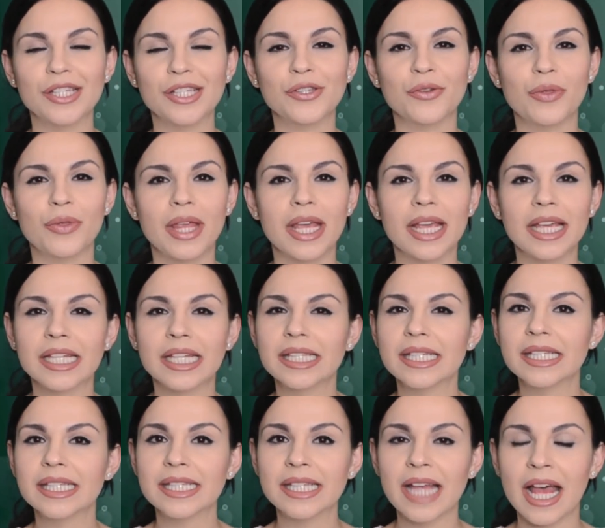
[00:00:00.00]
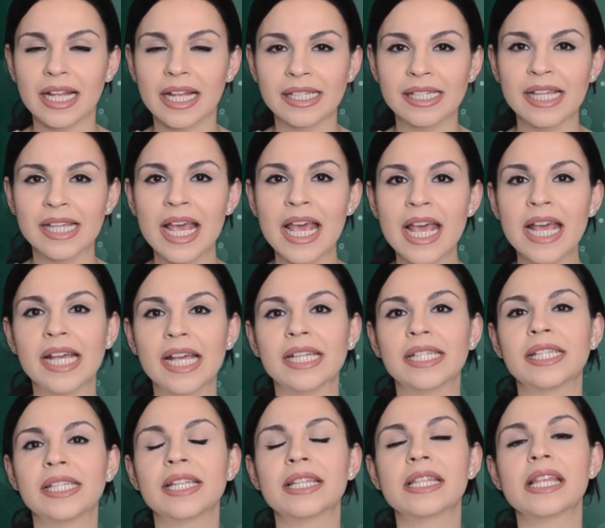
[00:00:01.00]
So they can sense,
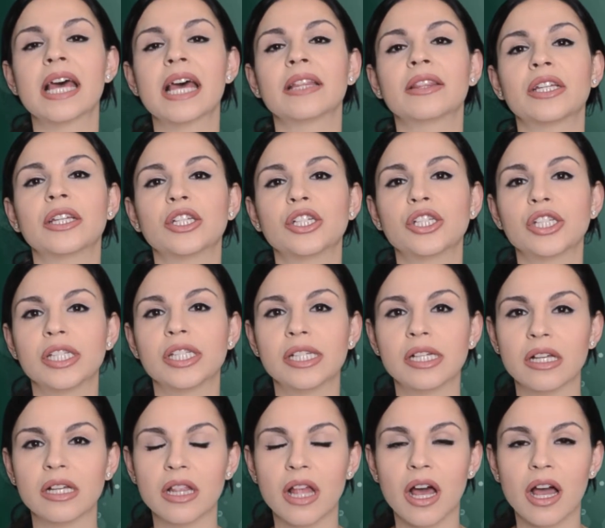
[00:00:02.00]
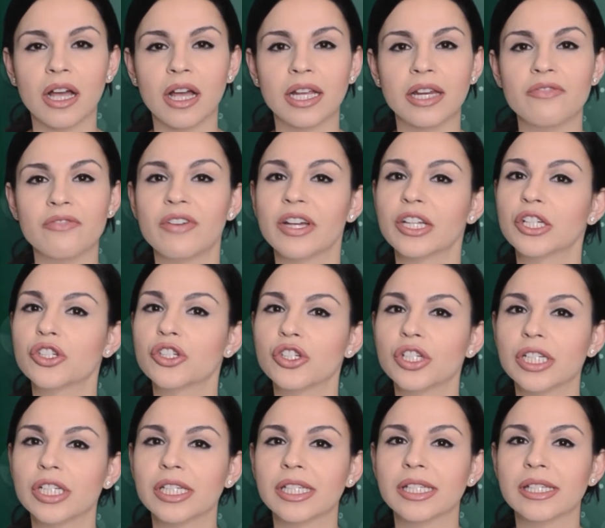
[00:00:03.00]
is it that there's a decline of
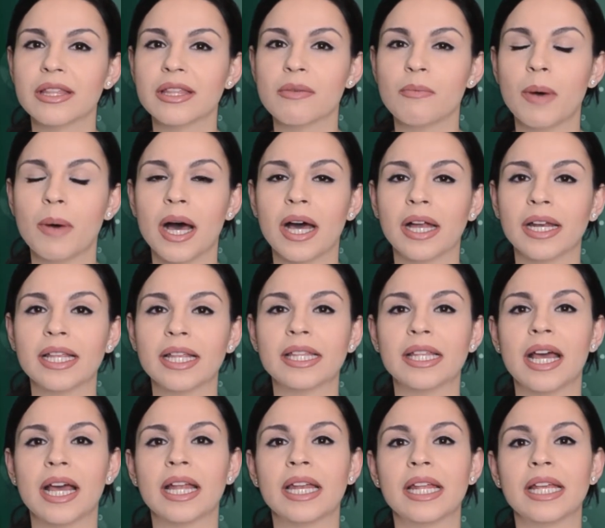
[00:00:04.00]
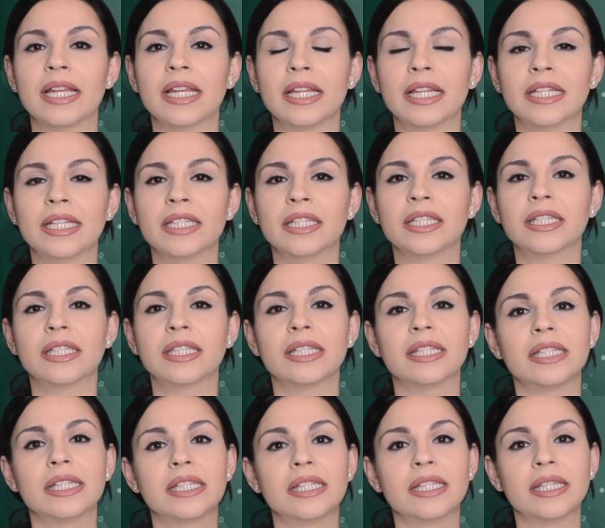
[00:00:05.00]
estrogens in the body that it needs to
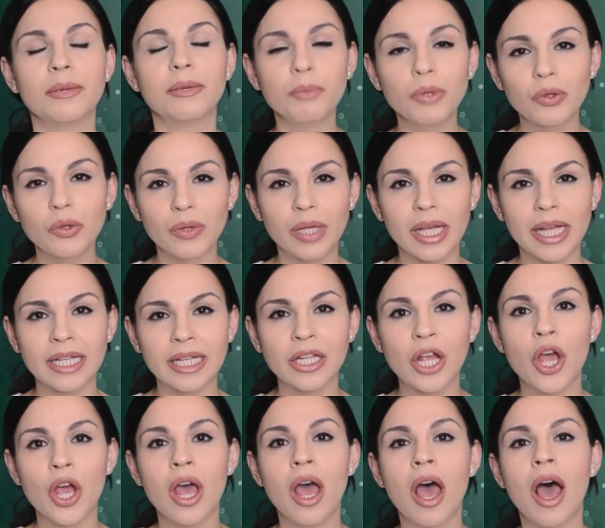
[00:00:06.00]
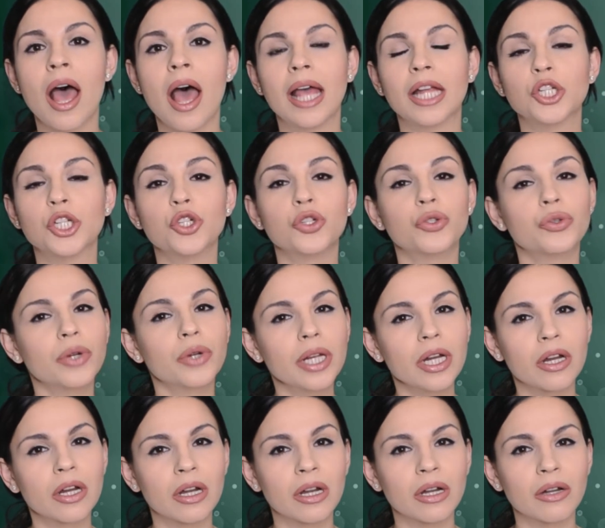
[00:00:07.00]
stimulate and
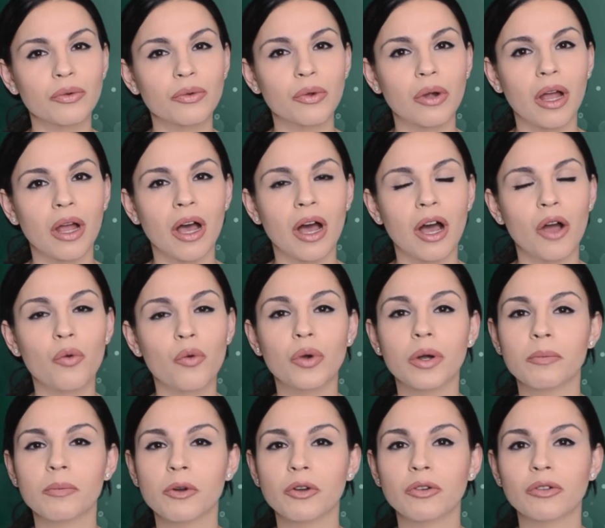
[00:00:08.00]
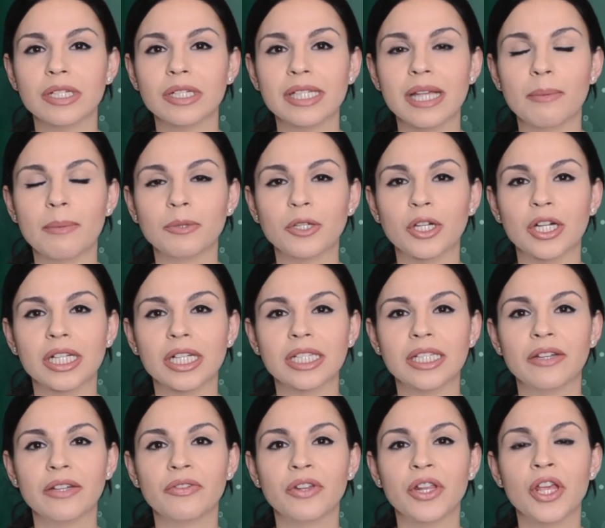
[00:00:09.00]
trigger hormone receptor
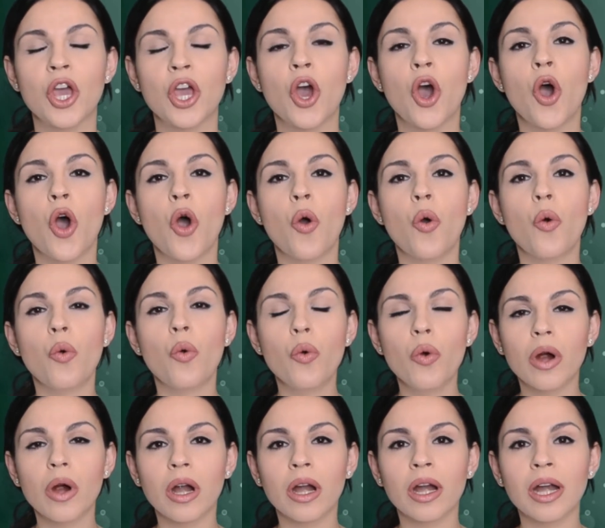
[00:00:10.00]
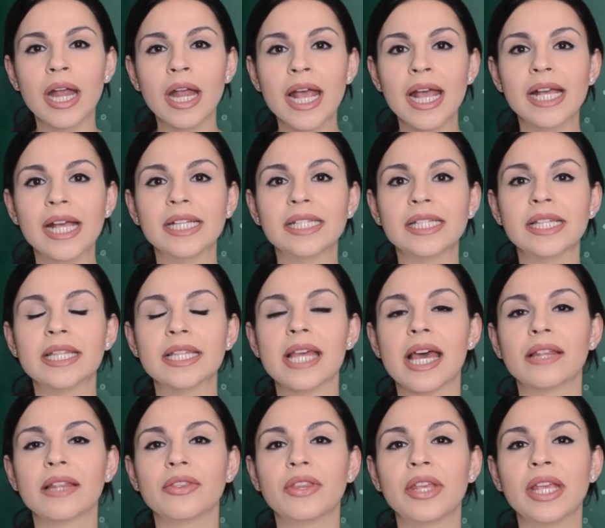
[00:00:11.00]
activity, or is it
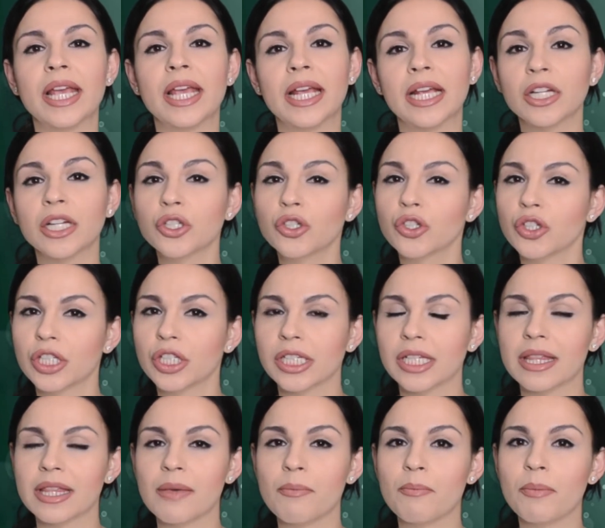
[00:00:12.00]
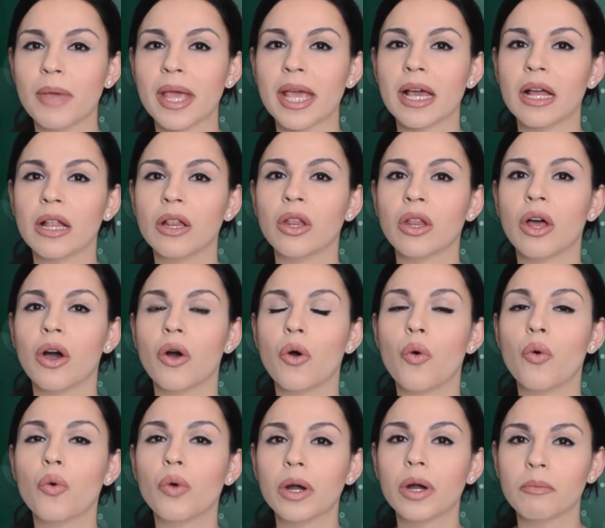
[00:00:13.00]
that the androgen, the male
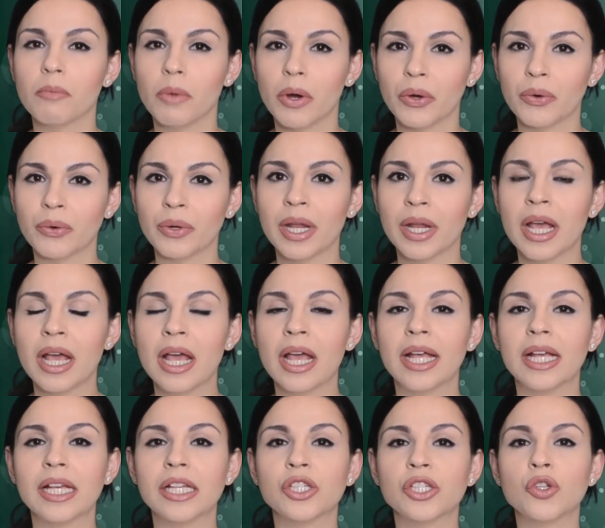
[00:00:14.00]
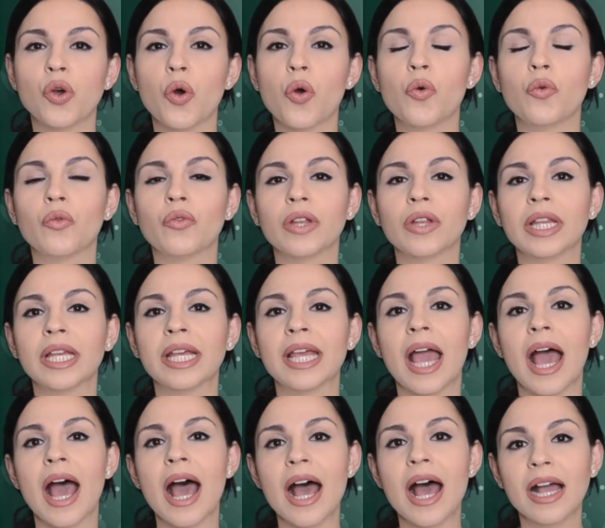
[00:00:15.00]
hormone, is
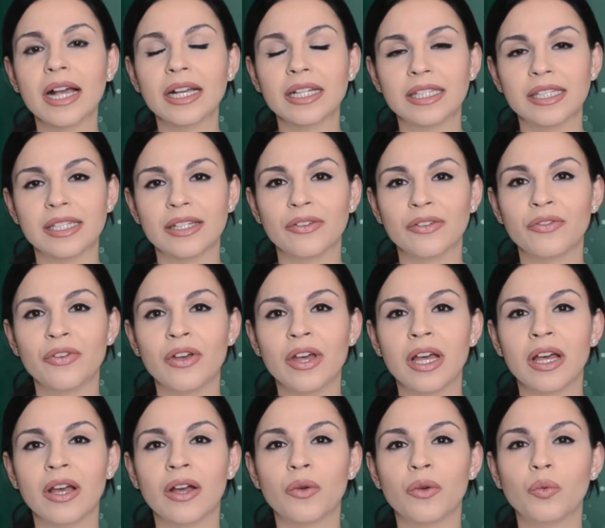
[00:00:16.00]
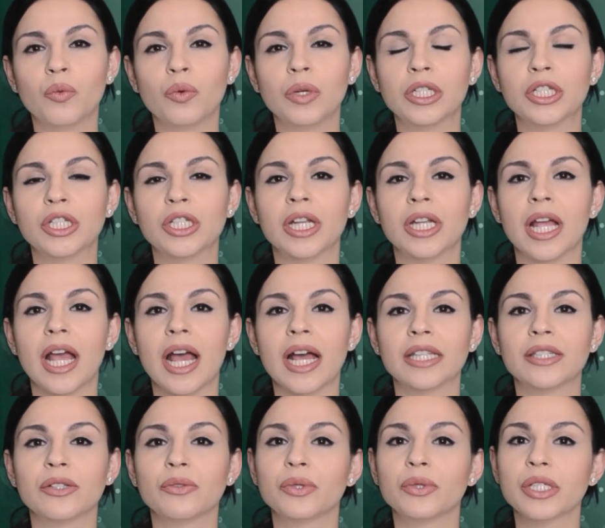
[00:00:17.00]
overly active, which
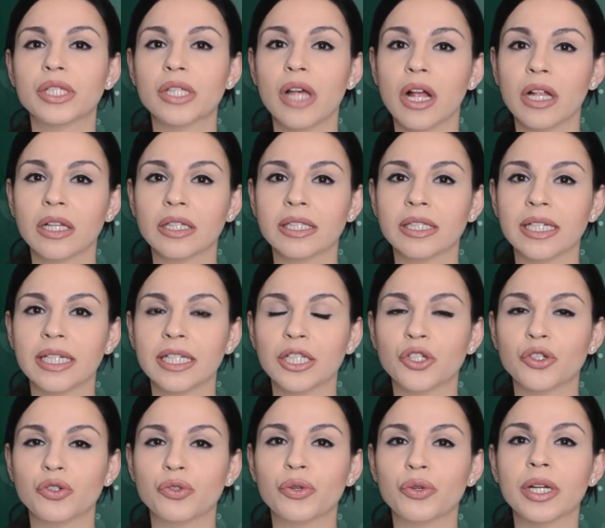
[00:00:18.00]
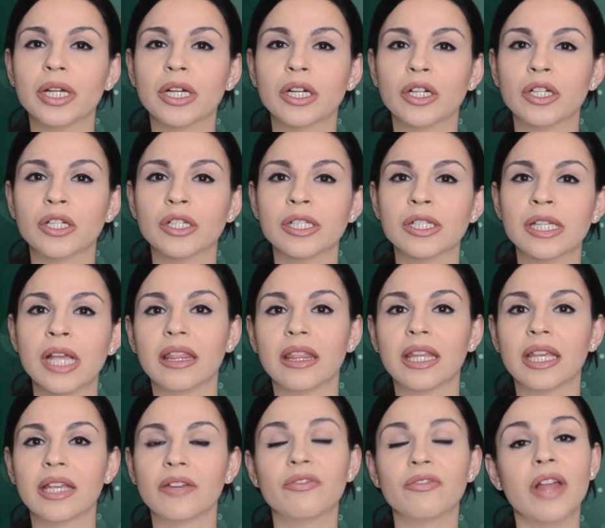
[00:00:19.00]
as a result it triggers
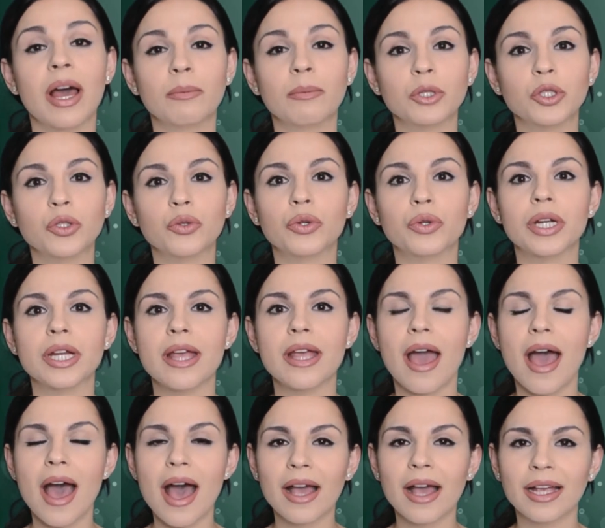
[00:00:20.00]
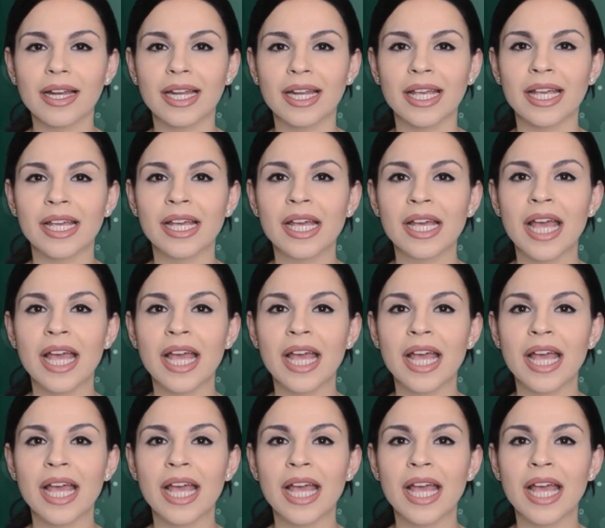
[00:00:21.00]
the inflammatory acne,